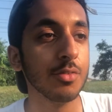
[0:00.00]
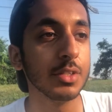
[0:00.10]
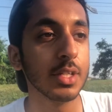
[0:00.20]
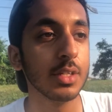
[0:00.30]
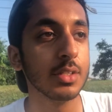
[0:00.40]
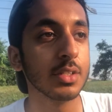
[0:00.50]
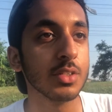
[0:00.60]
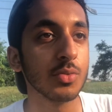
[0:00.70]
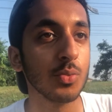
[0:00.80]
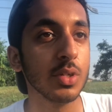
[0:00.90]
everything
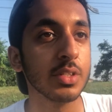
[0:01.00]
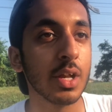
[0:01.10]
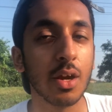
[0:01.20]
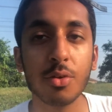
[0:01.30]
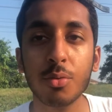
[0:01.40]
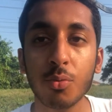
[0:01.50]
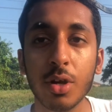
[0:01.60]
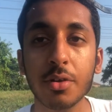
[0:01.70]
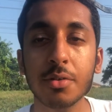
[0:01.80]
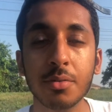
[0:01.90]
just was not going
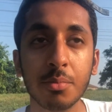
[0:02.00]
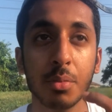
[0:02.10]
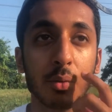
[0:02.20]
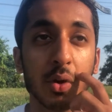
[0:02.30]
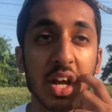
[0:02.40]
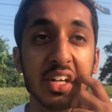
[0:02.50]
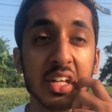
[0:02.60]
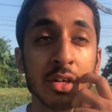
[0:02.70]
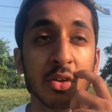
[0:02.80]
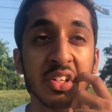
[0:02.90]
well. But what I
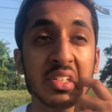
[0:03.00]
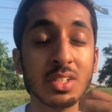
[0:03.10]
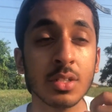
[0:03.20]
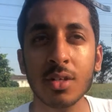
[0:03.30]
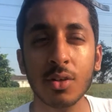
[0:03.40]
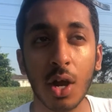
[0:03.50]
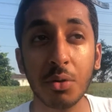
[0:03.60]
did notice, I